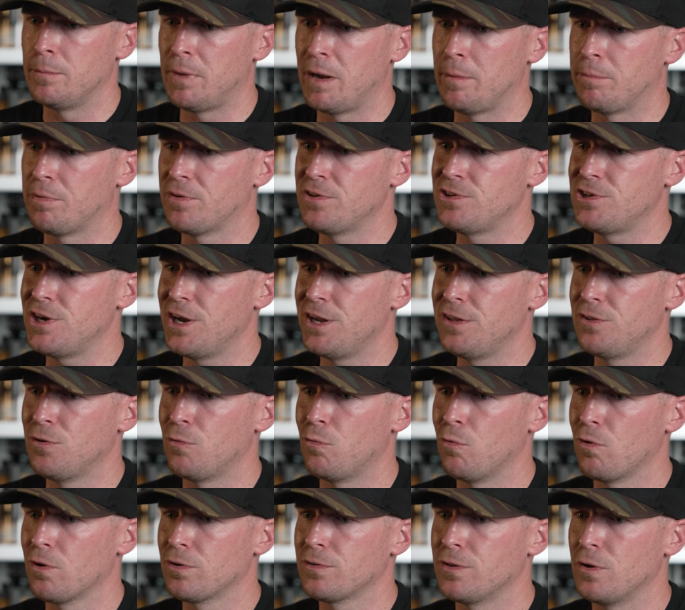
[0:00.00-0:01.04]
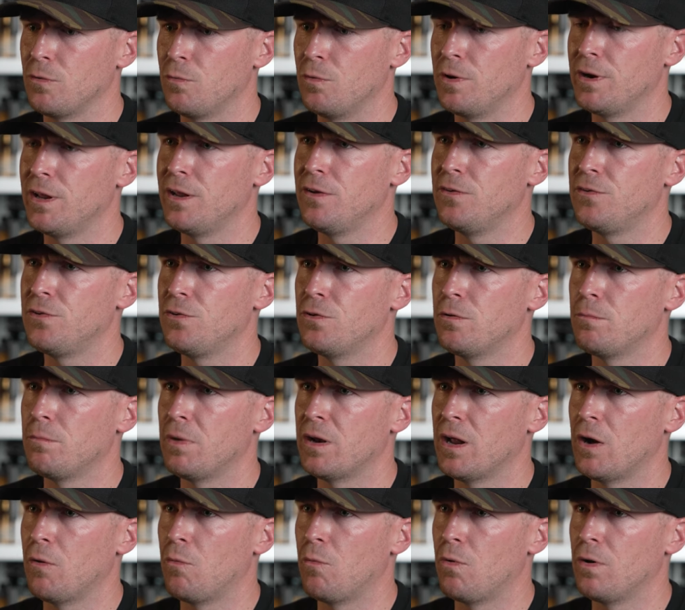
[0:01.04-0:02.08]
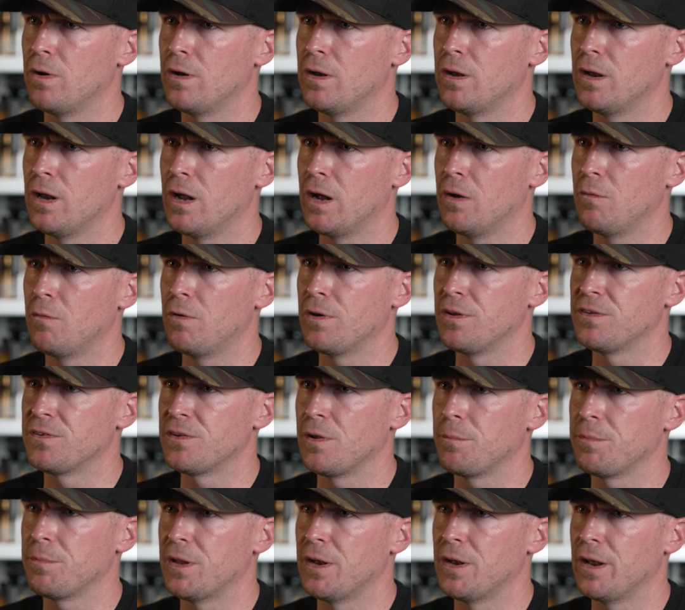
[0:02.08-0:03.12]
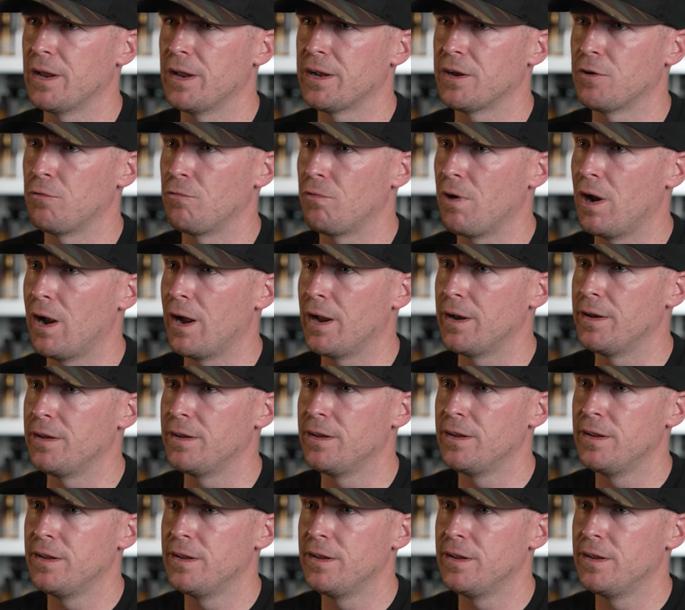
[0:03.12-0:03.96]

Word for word: I appreciated the work that went into them, but I wanted something that I could ride.